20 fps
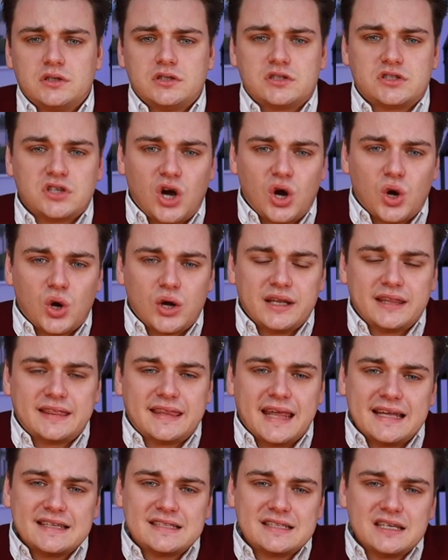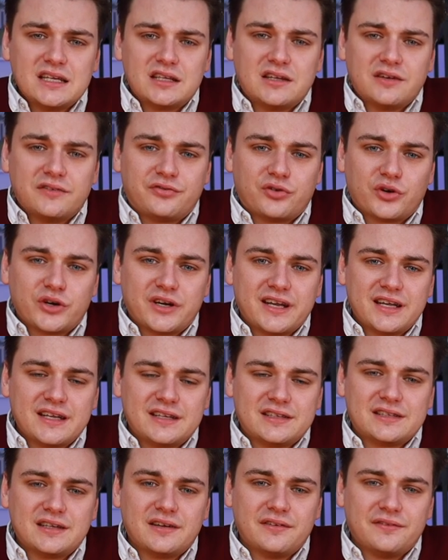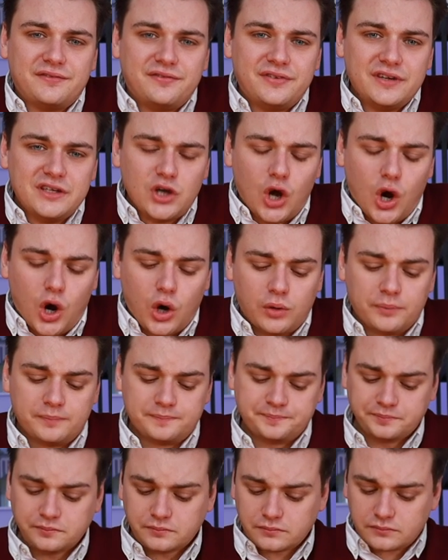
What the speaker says: So that's it for this video.